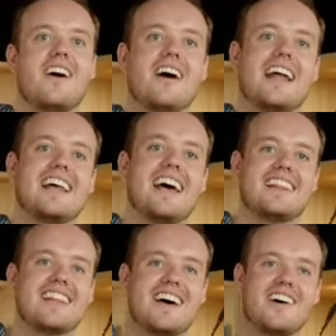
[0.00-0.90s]
Oh, hello,
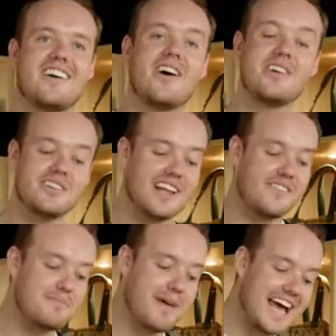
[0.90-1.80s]
hello. Oh, you love our